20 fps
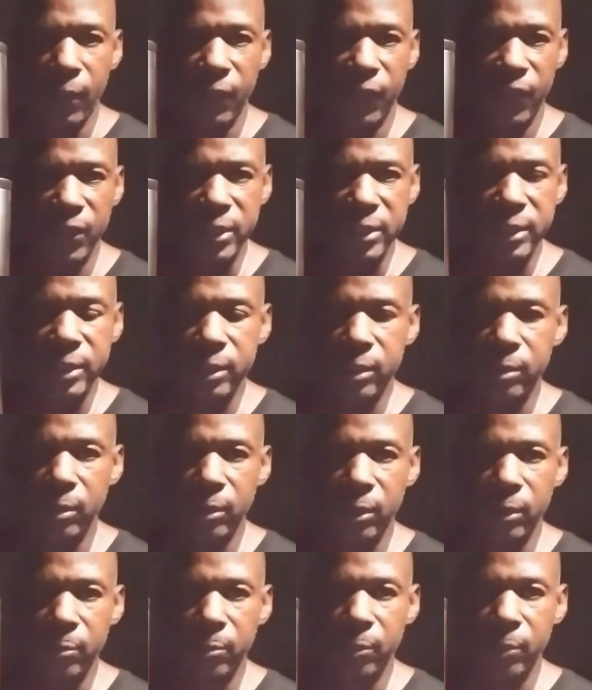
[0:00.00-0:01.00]
This
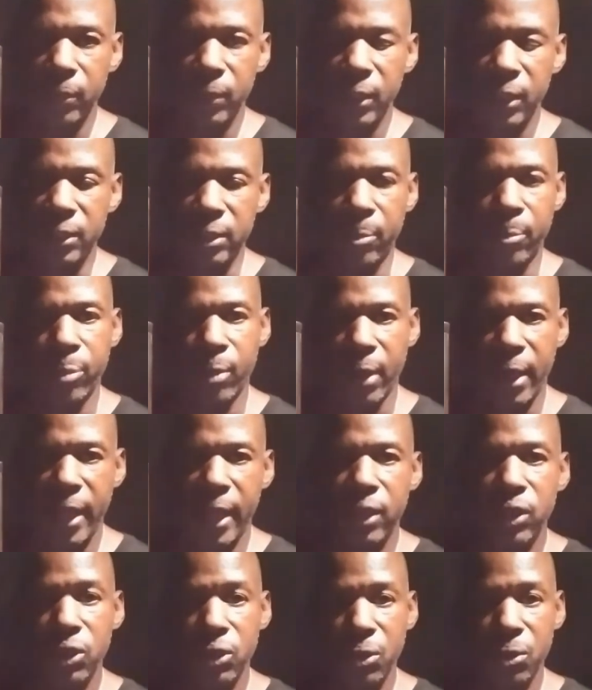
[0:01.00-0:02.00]
is a
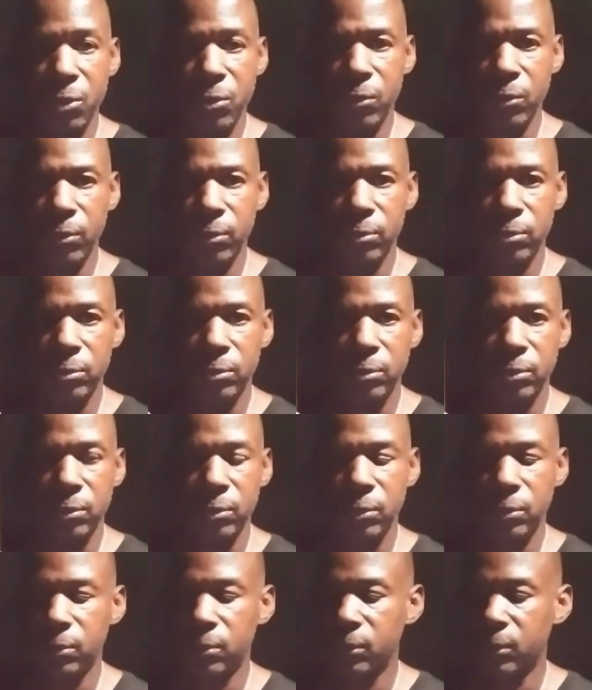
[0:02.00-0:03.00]
brand new
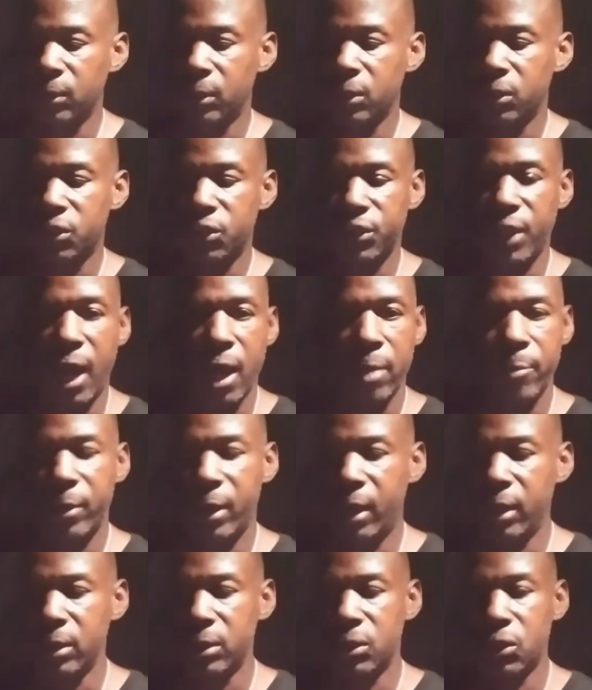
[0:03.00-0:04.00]

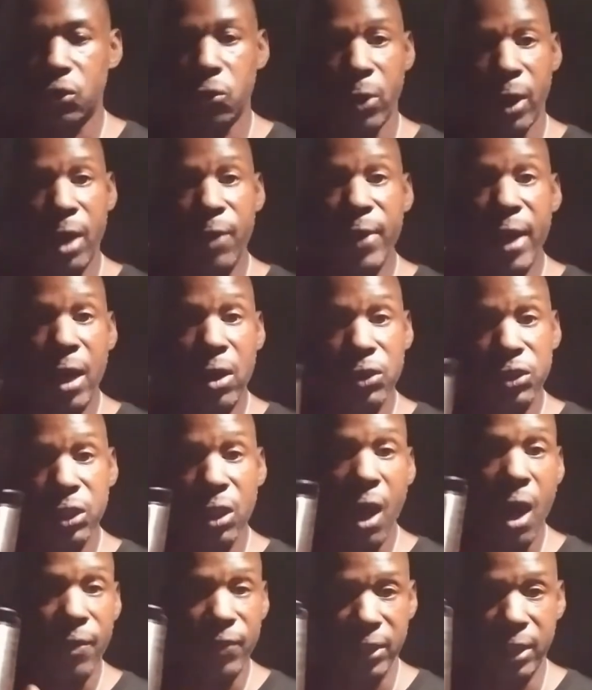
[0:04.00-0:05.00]
Starbucks 12-ounce
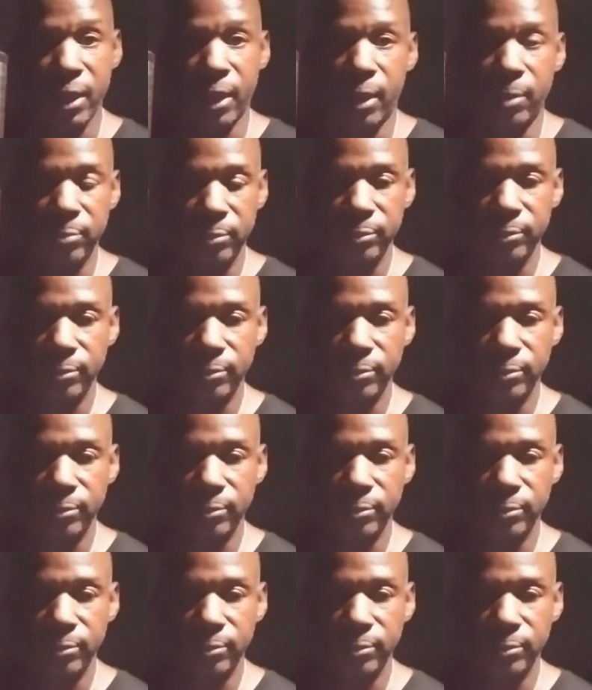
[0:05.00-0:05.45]
coffee cup.